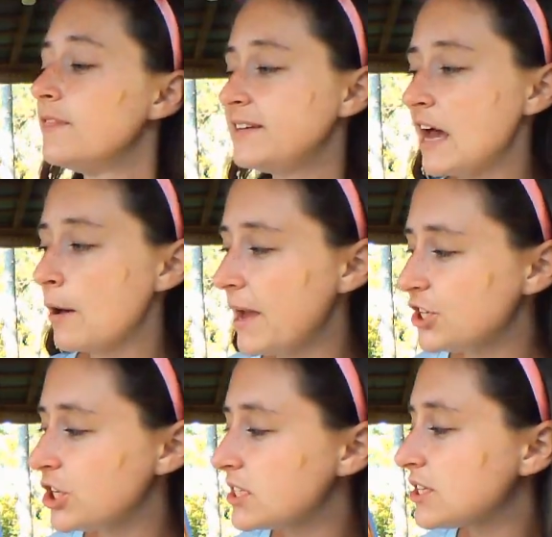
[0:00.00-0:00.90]
The
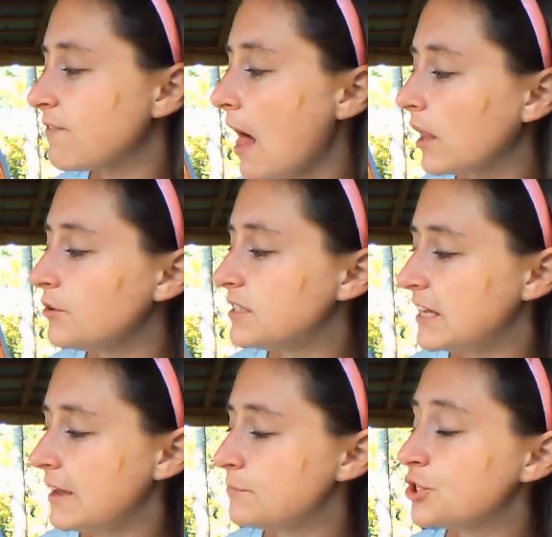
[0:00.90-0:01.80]
Dalmatians followed
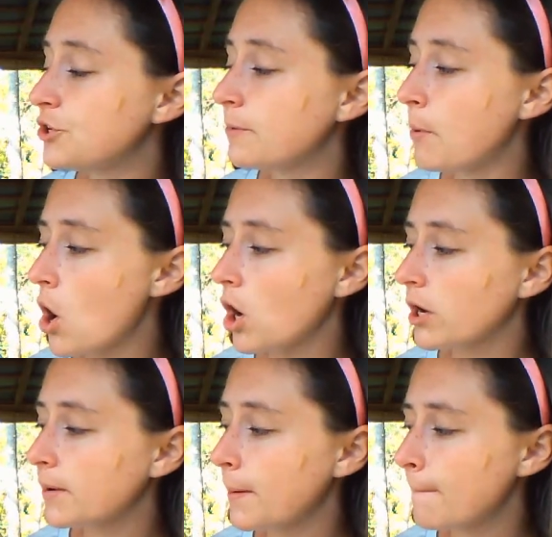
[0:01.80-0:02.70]
Tibbs to the
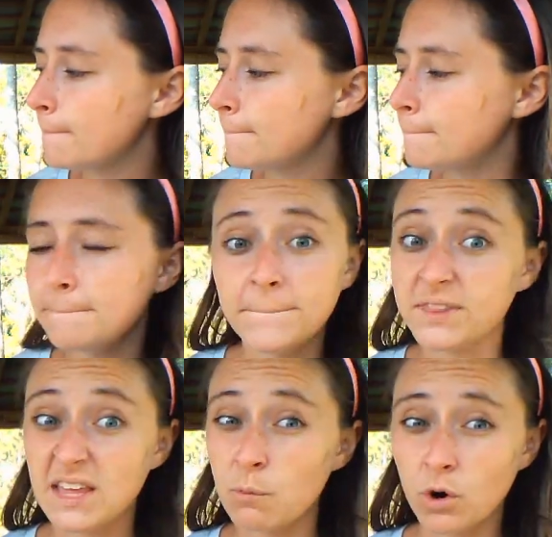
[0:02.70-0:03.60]
barn,
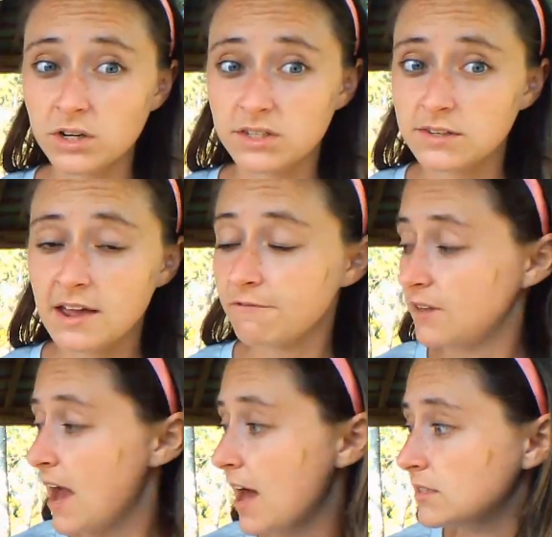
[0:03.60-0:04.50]
but they weren't
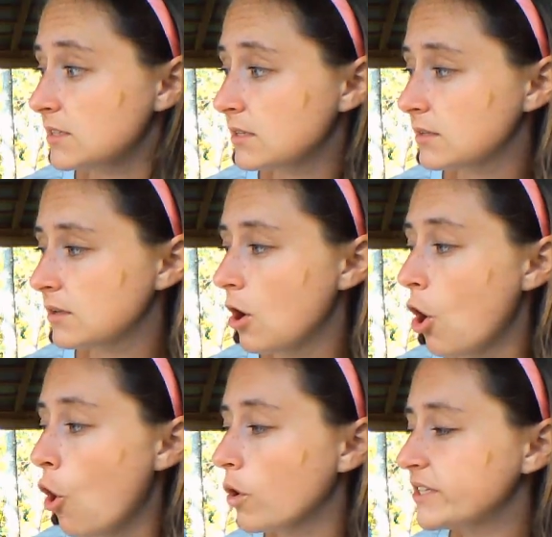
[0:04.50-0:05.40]
safe yet.
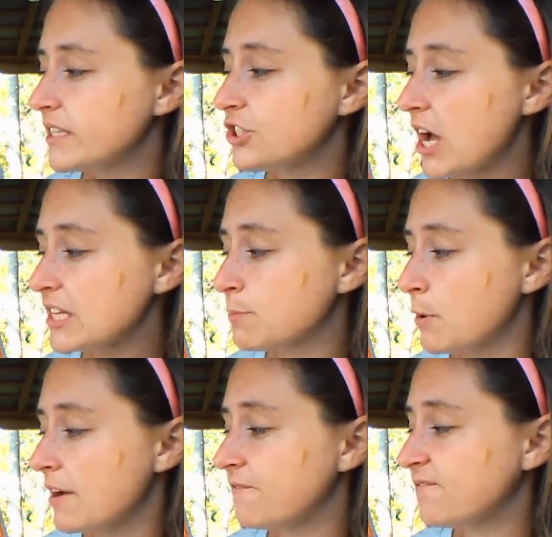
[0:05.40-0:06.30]
Horace and
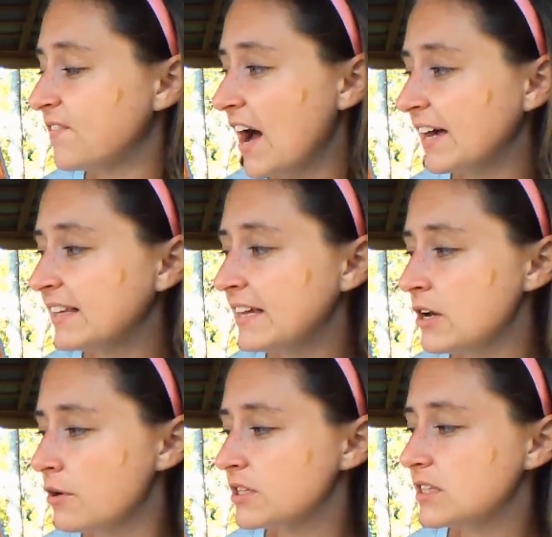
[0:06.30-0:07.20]
Jasper had finally
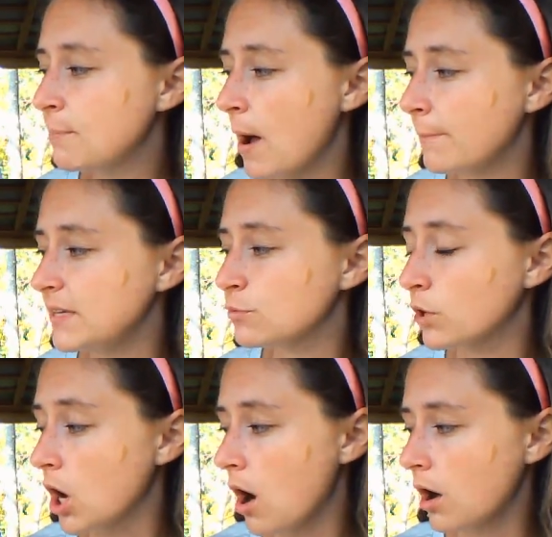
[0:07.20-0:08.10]
noticed the puppies
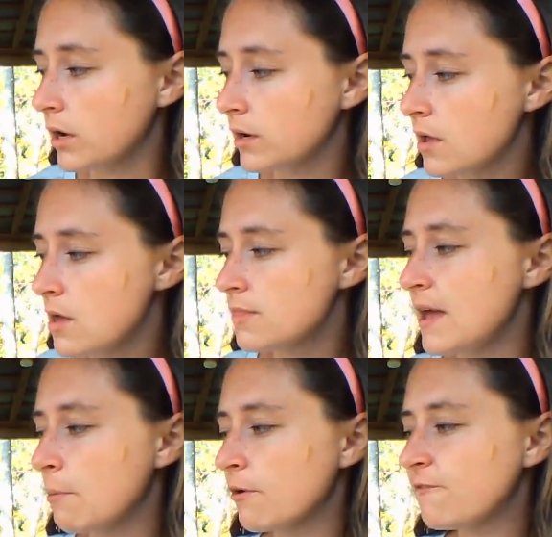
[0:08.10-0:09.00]
were gone.
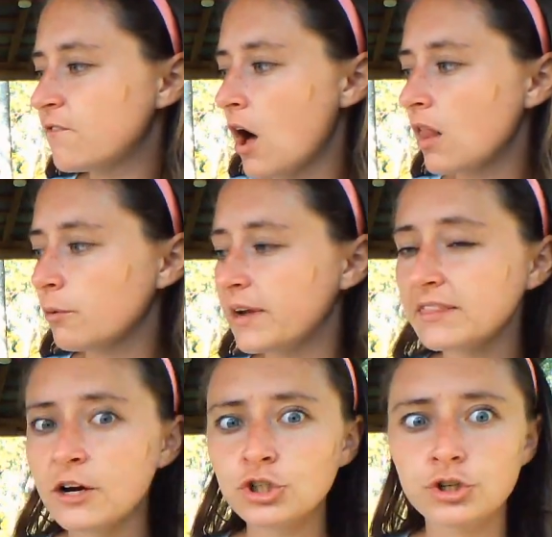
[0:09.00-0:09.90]
They were
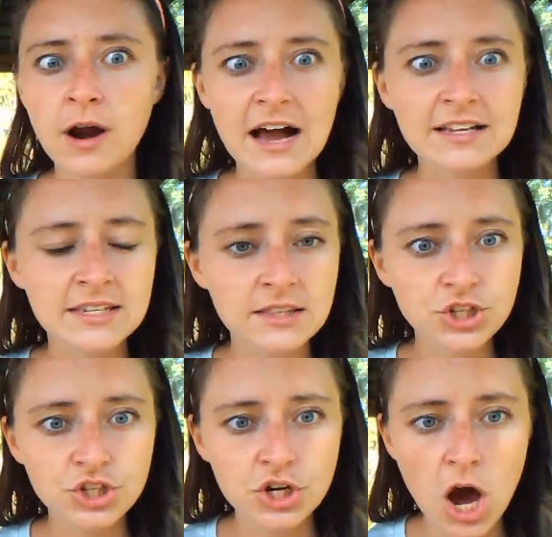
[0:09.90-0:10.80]
following their tracks in
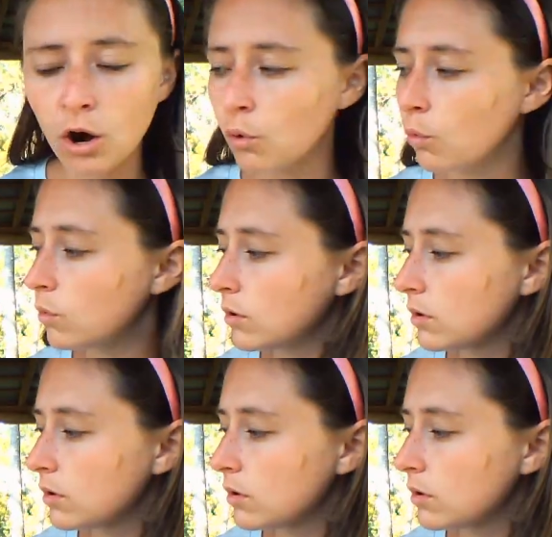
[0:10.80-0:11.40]
the snow.